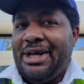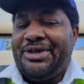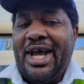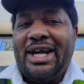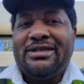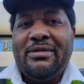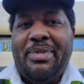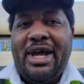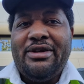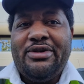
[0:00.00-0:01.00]
attached
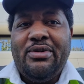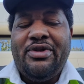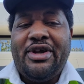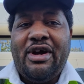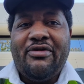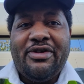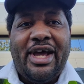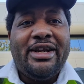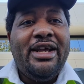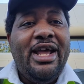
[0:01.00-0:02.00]
the pen to the cover,
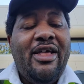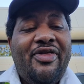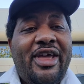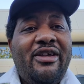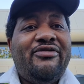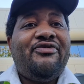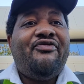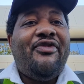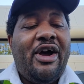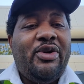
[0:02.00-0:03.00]
that they
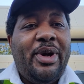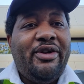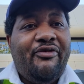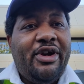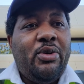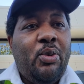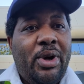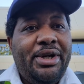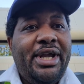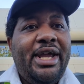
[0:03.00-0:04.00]
found a way to fit
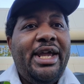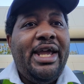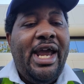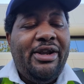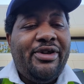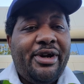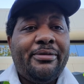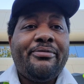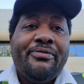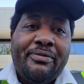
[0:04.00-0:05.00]
one in there.